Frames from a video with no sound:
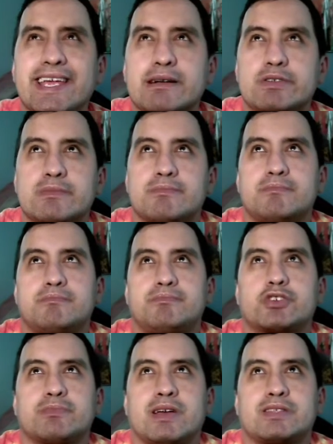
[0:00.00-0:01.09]
gonna push
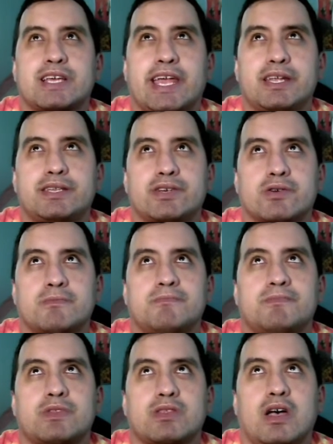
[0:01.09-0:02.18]
him down to A tier,
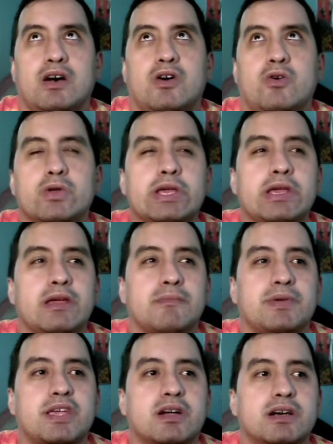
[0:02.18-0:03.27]
only
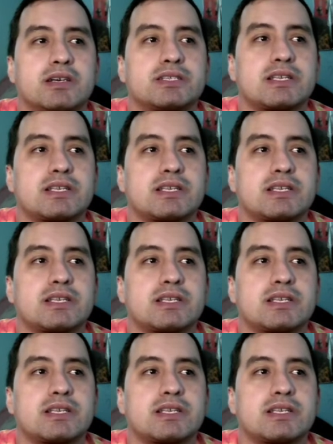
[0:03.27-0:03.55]
because